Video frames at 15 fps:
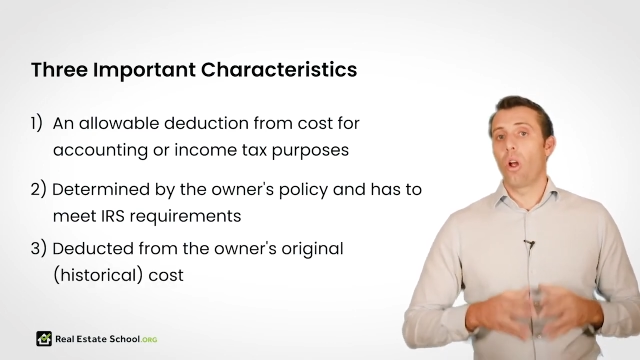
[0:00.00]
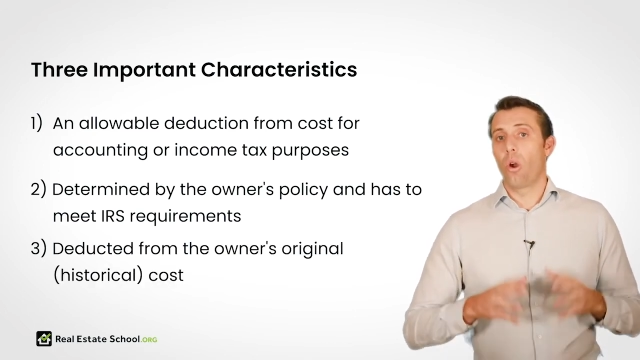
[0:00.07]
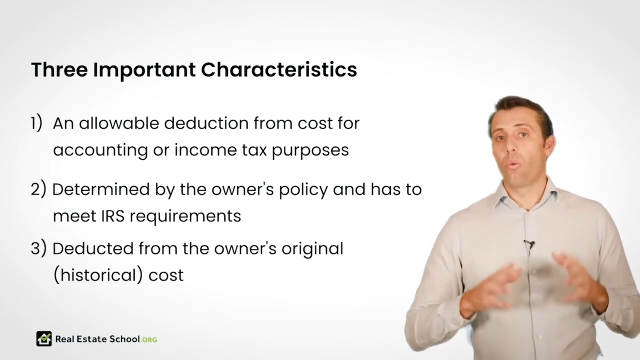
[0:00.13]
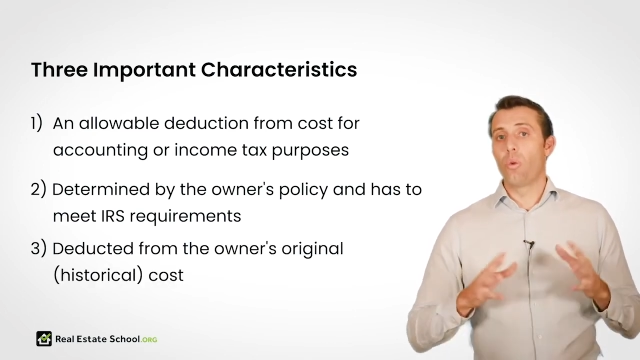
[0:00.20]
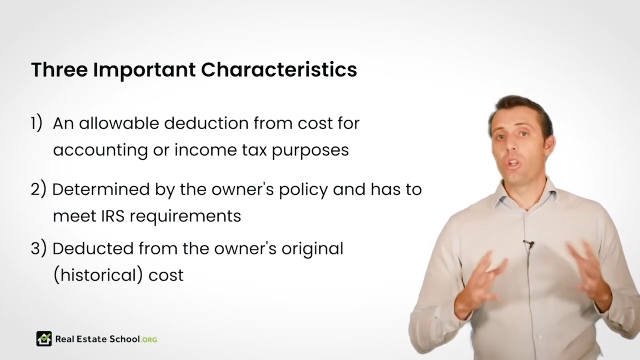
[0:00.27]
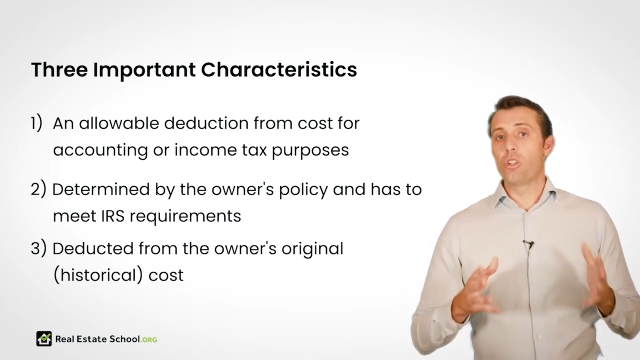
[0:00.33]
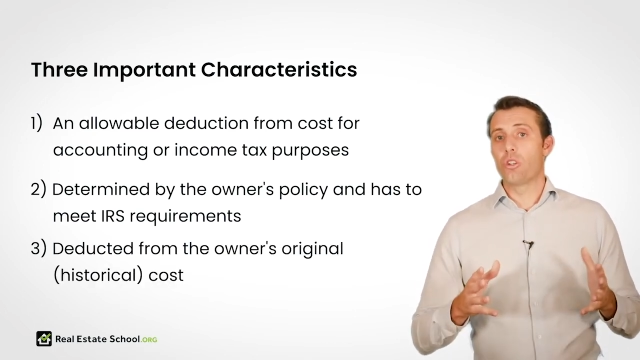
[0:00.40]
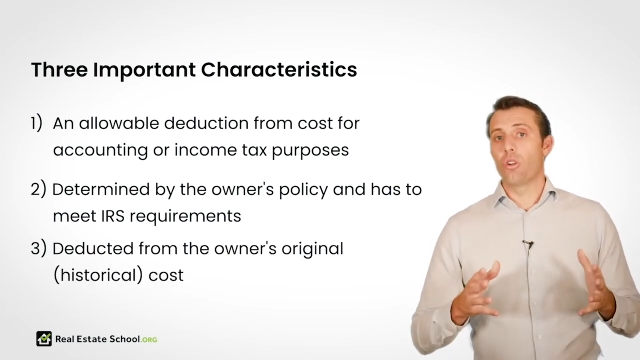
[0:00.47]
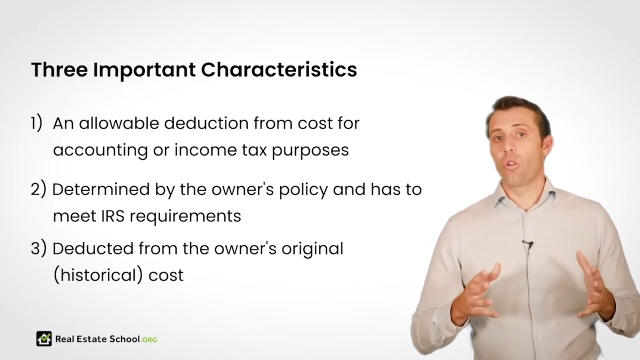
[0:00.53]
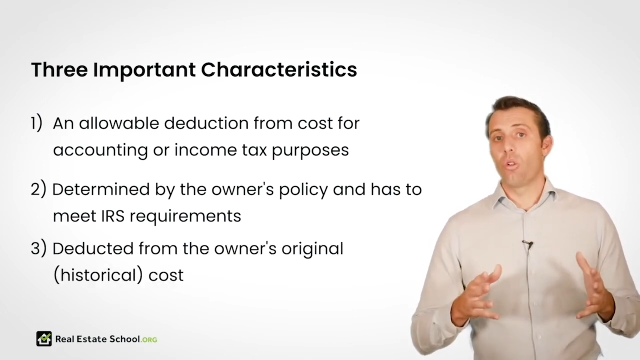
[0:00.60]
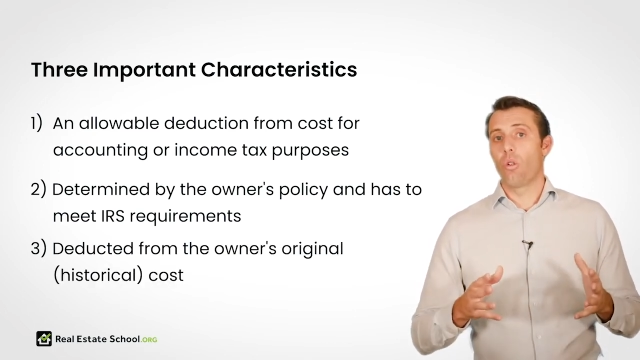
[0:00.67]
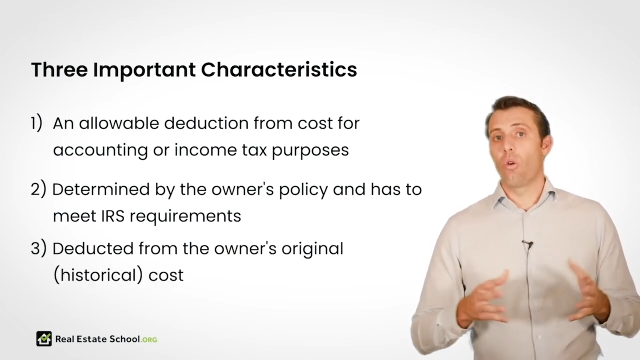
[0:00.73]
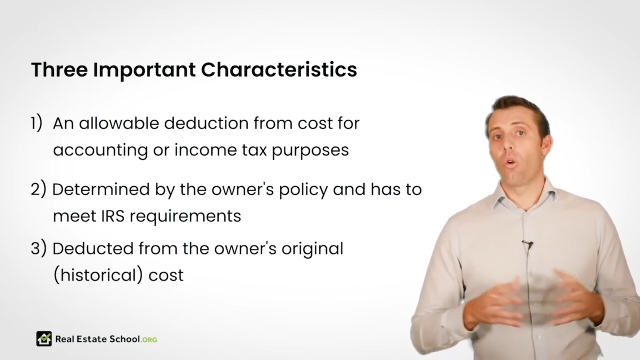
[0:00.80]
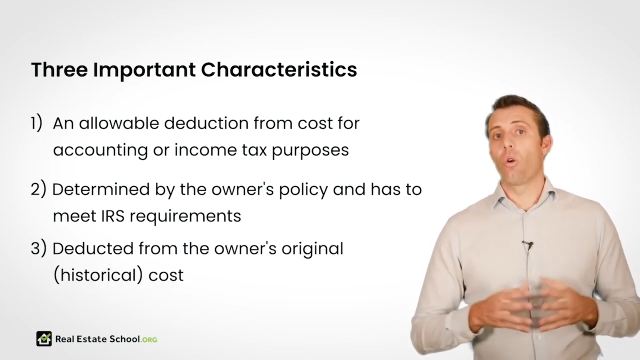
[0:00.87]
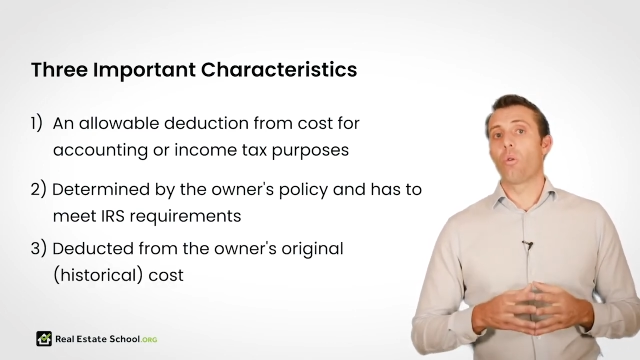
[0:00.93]

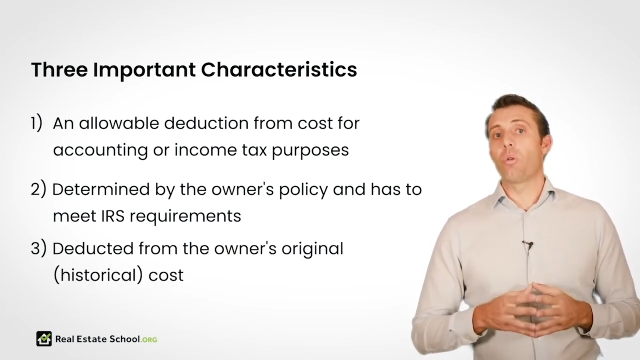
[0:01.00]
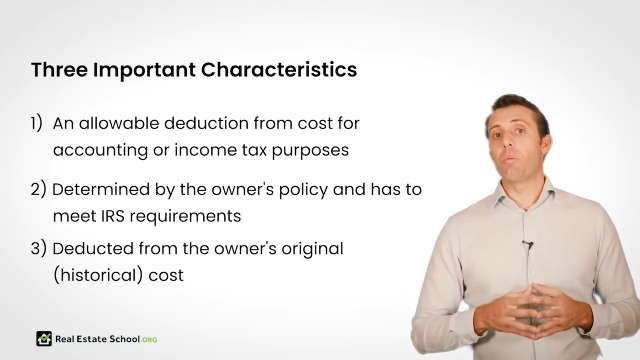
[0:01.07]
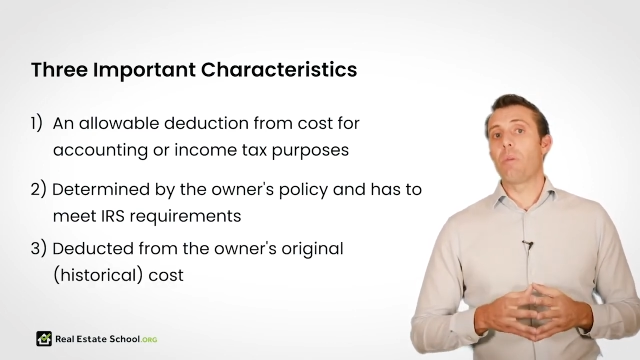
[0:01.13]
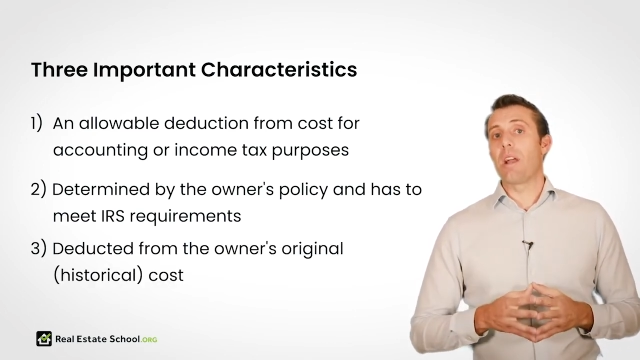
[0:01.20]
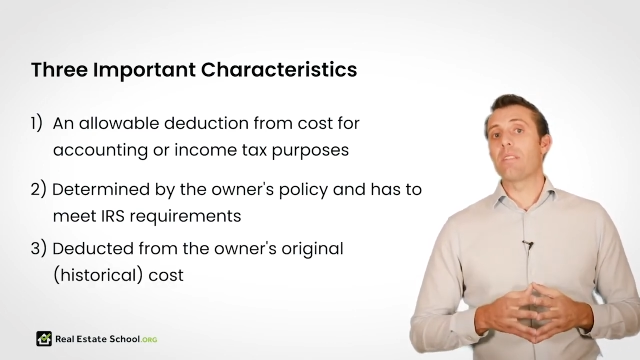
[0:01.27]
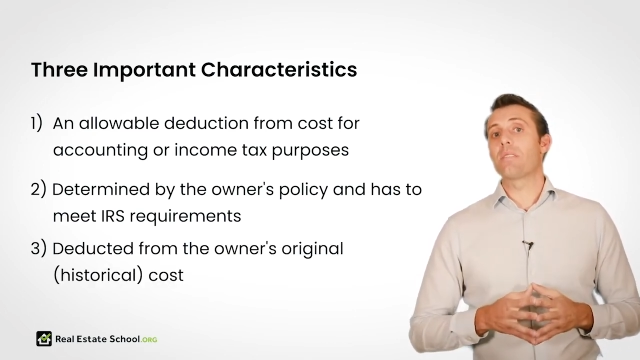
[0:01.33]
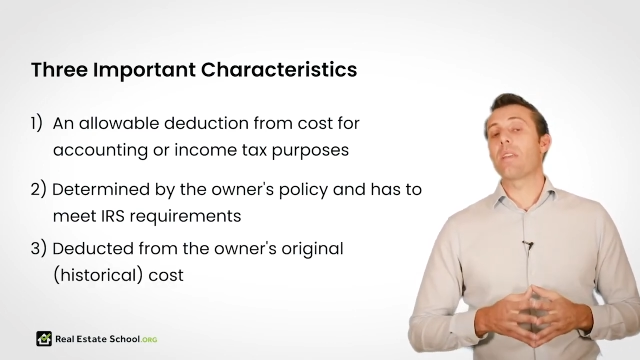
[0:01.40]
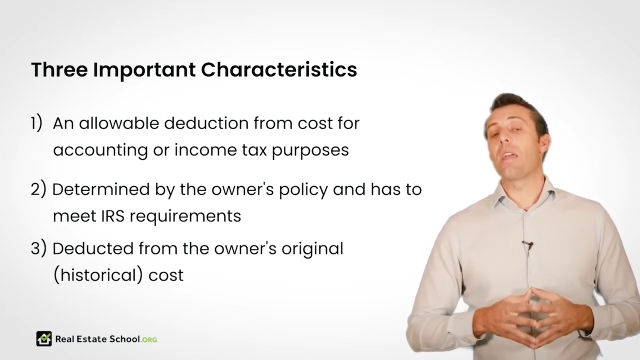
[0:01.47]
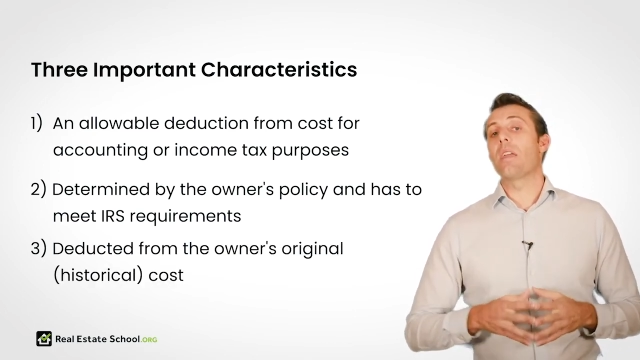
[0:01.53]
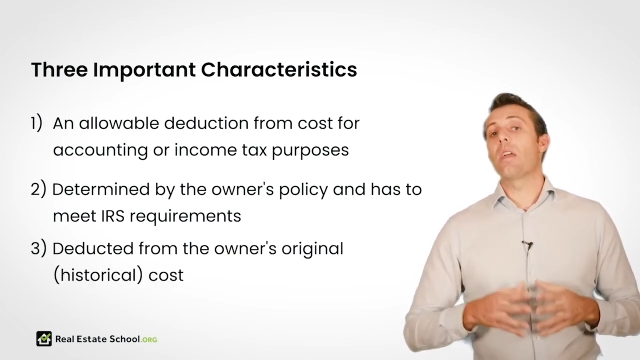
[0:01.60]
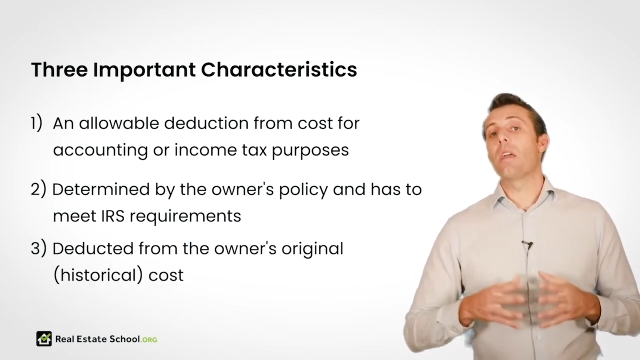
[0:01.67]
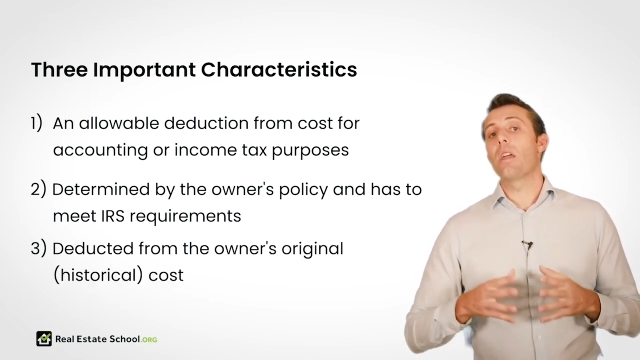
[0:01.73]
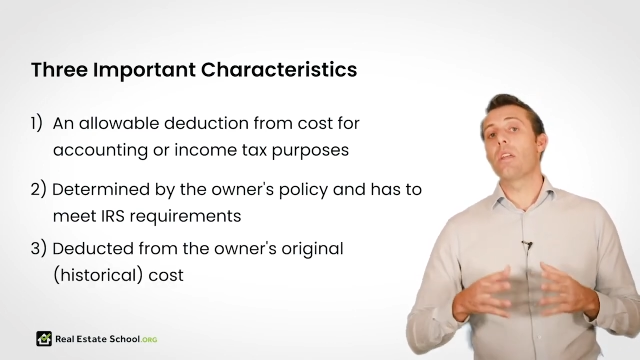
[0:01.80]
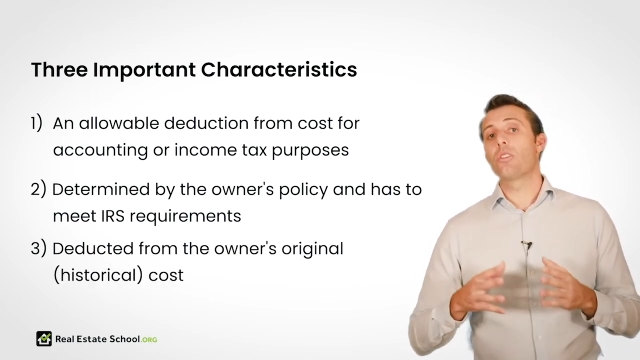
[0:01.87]
original, or we might say